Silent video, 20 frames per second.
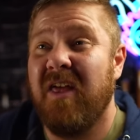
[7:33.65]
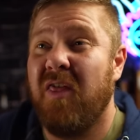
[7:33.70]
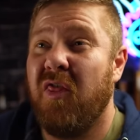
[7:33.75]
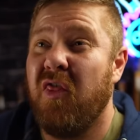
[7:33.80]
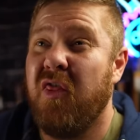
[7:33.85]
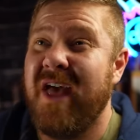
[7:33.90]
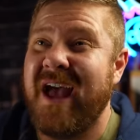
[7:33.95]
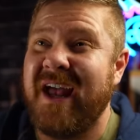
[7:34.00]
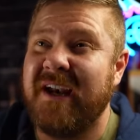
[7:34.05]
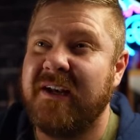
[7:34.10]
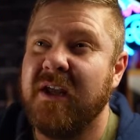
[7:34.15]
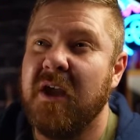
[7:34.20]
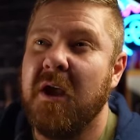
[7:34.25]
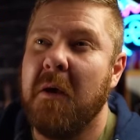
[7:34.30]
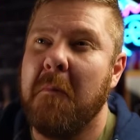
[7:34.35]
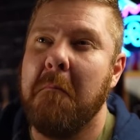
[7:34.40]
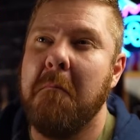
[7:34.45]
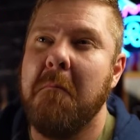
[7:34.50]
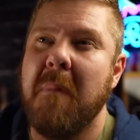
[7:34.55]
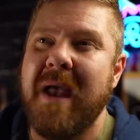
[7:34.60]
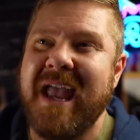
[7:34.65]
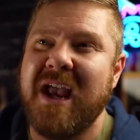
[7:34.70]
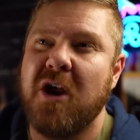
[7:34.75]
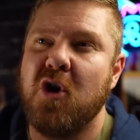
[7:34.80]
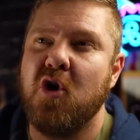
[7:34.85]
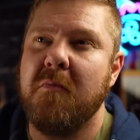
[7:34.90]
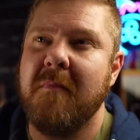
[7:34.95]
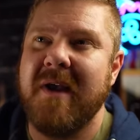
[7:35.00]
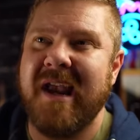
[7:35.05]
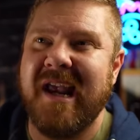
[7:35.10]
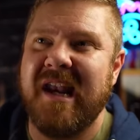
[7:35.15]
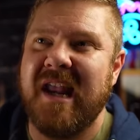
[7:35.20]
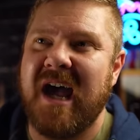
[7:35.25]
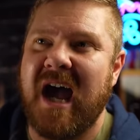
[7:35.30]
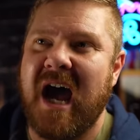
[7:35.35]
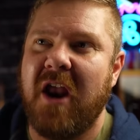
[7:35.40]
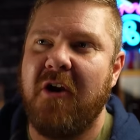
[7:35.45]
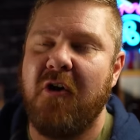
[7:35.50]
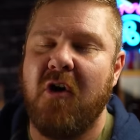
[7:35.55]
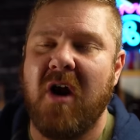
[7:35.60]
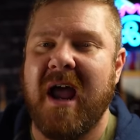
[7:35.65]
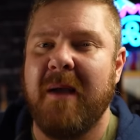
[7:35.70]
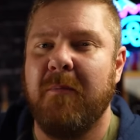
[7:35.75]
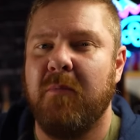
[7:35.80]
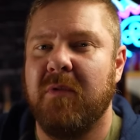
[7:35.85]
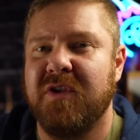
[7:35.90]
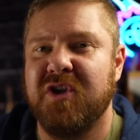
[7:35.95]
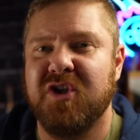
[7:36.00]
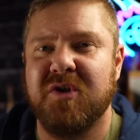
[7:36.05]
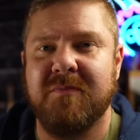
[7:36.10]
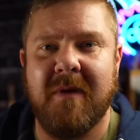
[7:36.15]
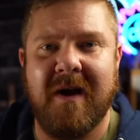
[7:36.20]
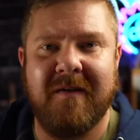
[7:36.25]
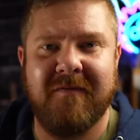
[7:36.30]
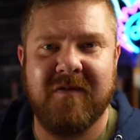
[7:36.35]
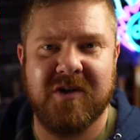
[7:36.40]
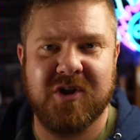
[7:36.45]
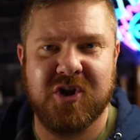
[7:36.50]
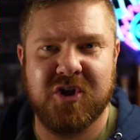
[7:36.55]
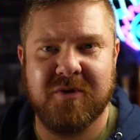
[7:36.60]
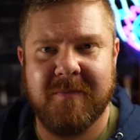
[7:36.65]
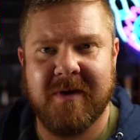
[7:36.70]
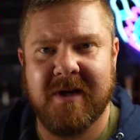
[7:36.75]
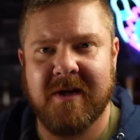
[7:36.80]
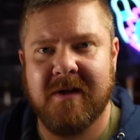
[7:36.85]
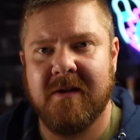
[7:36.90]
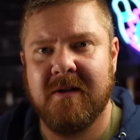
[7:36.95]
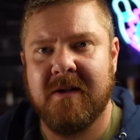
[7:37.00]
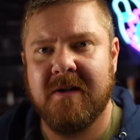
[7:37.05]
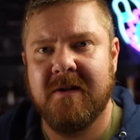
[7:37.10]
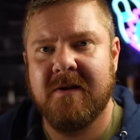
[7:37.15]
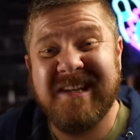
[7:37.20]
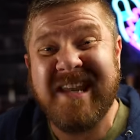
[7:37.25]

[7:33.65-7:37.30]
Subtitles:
that may or may not rhyme with Schmevenschmill.